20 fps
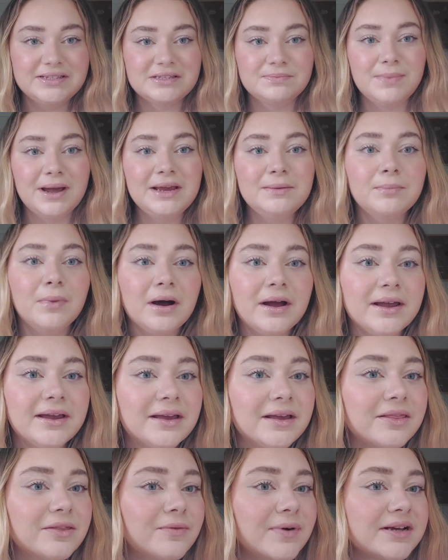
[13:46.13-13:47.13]
It's made
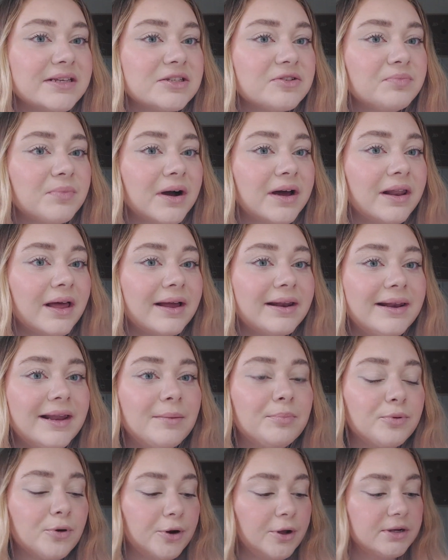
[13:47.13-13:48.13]
my the rest of my like
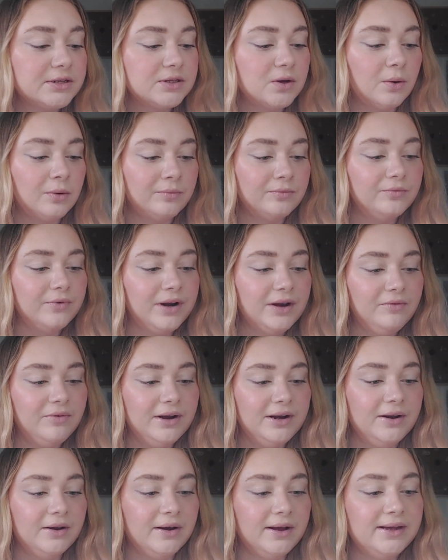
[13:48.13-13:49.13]
lip products go on really,
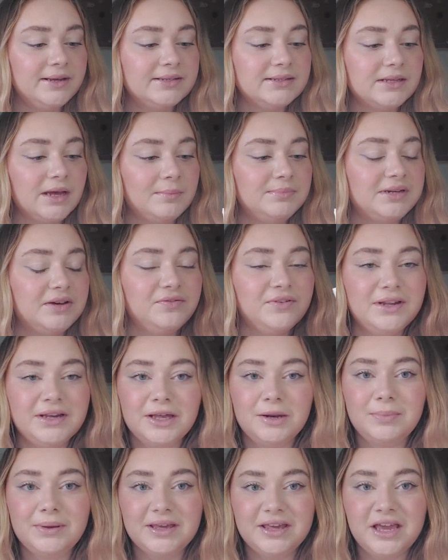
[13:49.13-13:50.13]
really nice. I'm definitely
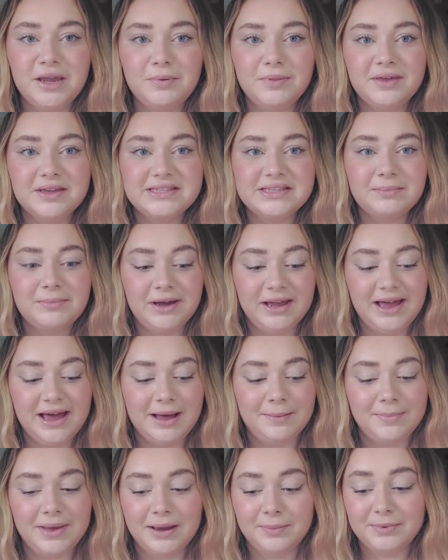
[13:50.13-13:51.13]
going to be keeping this in my
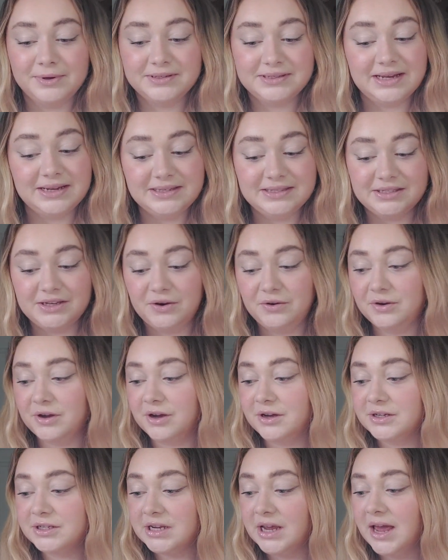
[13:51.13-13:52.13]
handbag because that is so
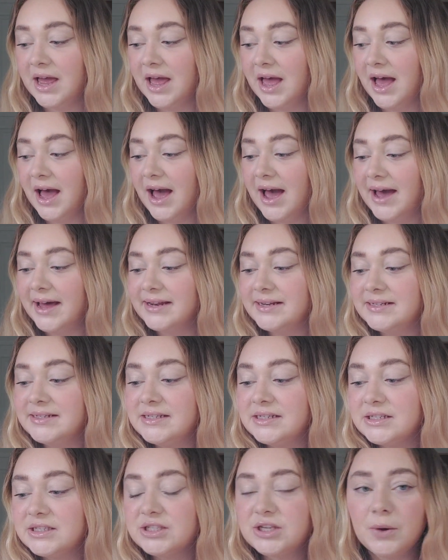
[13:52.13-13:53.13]
good.
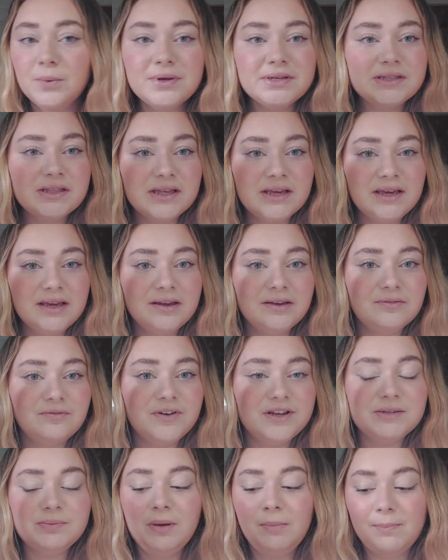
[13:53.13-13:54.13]
And so is the
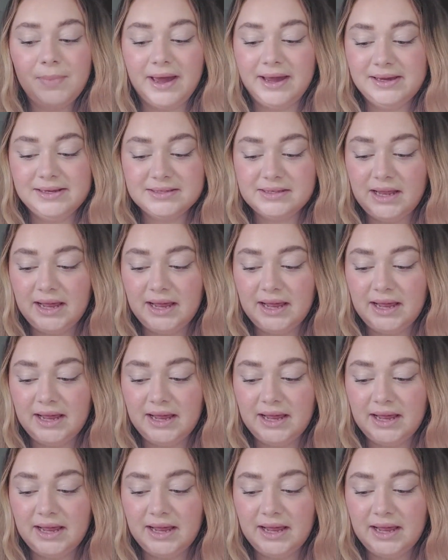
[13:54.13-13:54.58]
Vita Base.